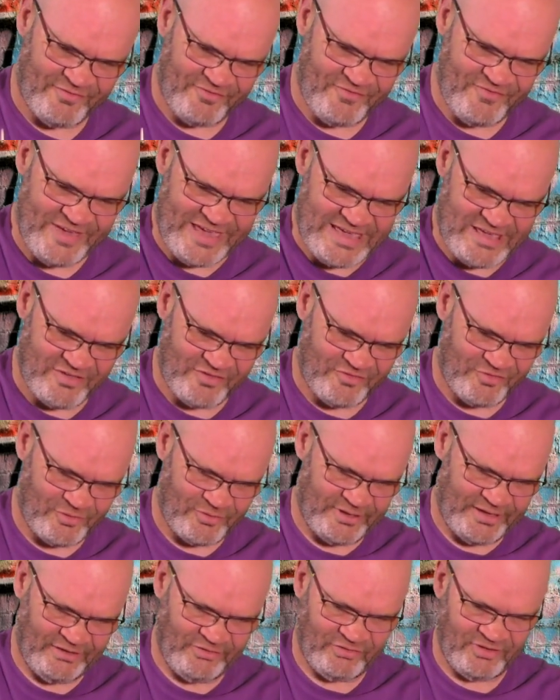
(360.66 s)
feet
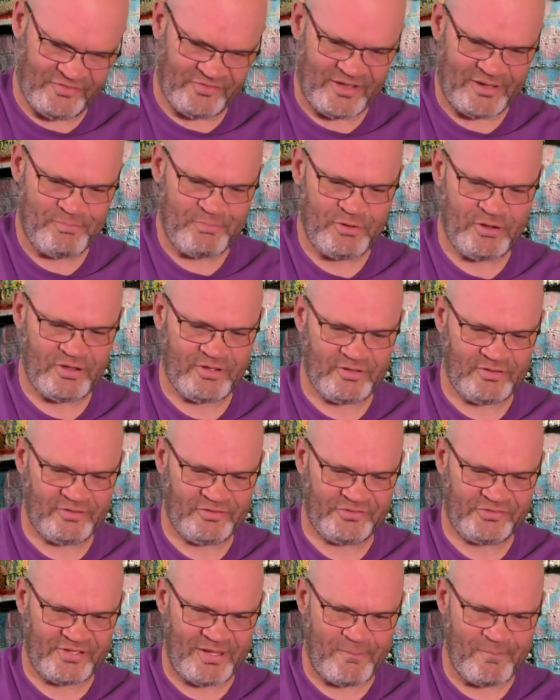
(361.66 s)
for it. So if I put
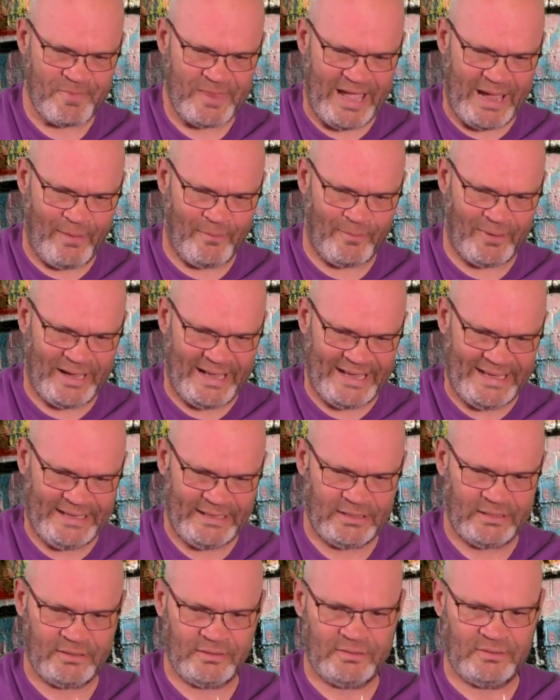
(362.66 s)
some that
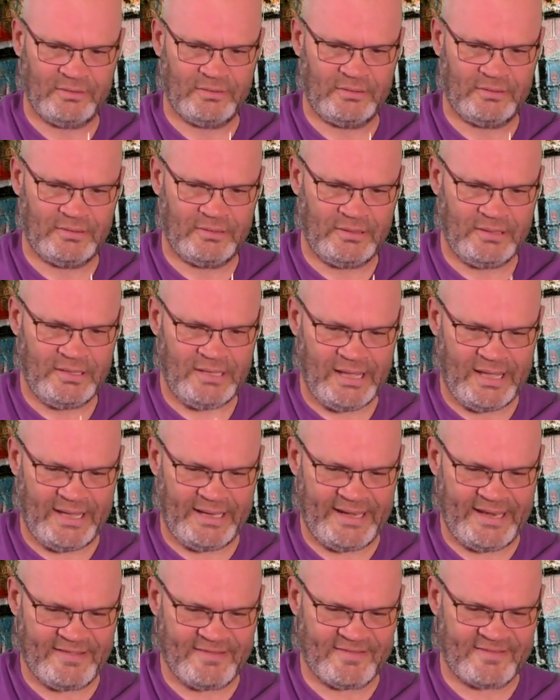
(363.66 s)
way
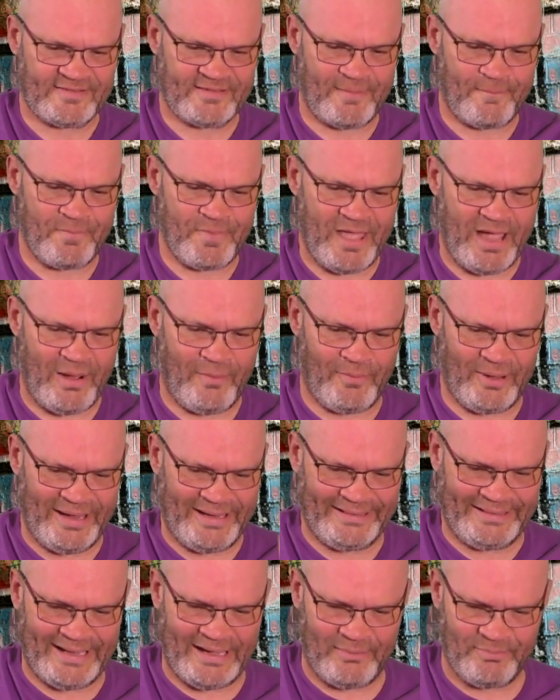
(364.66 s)
and then some that
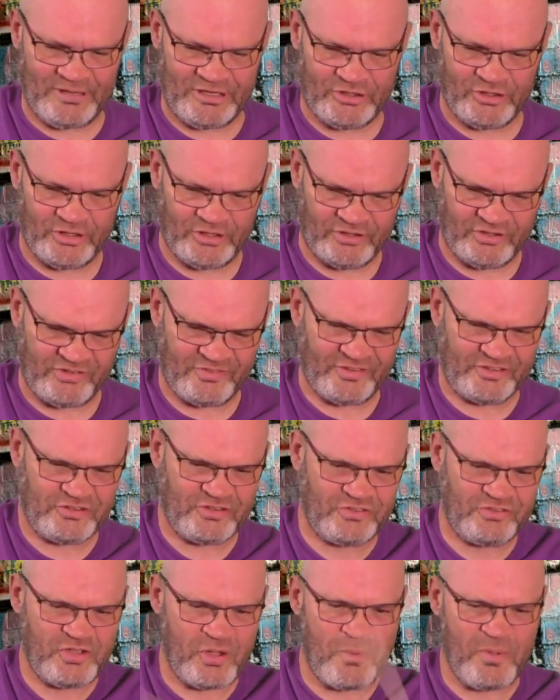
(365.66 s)
way, that'll be good. Because if I
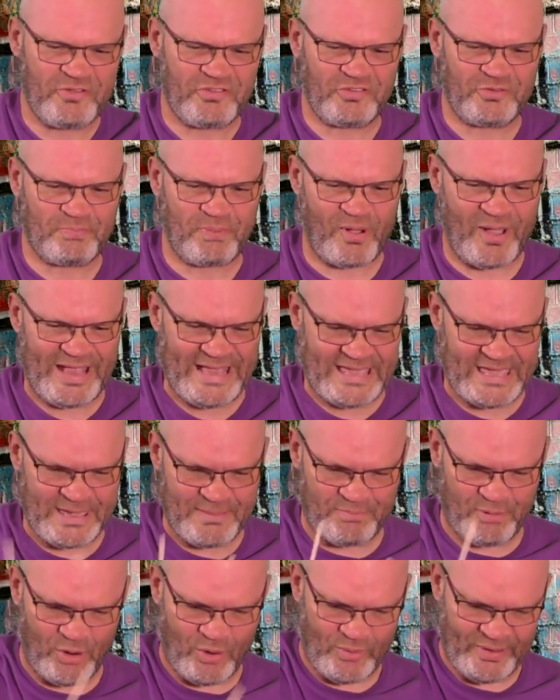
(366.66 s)
just do a spiky
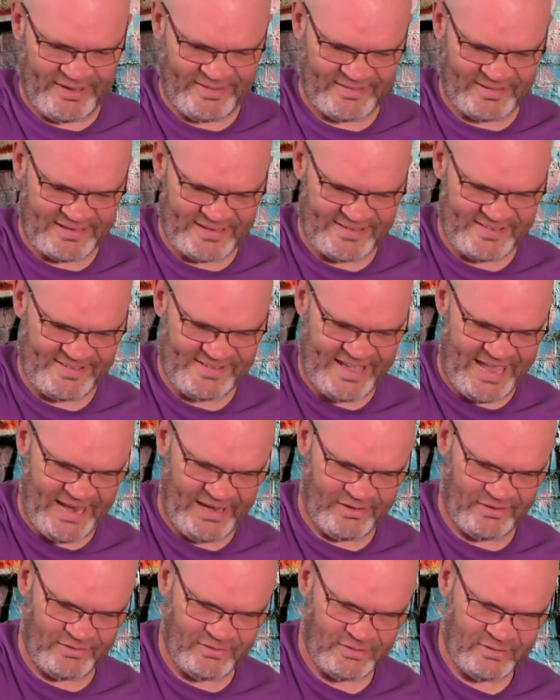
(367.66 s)
ball, it's going to
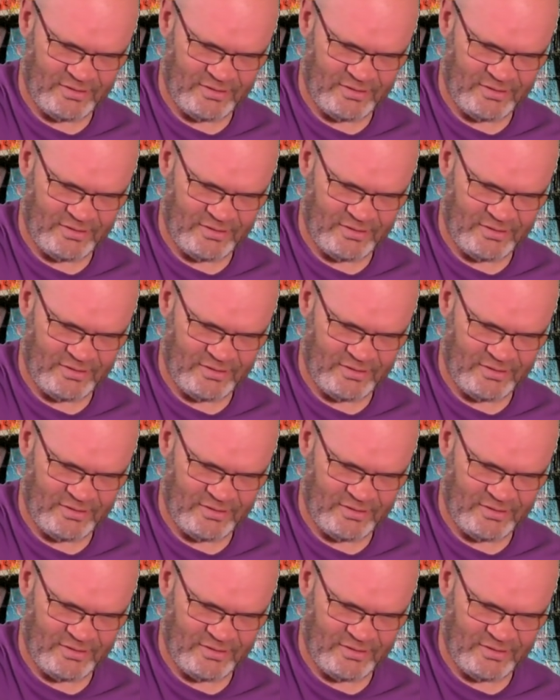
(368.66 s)
sit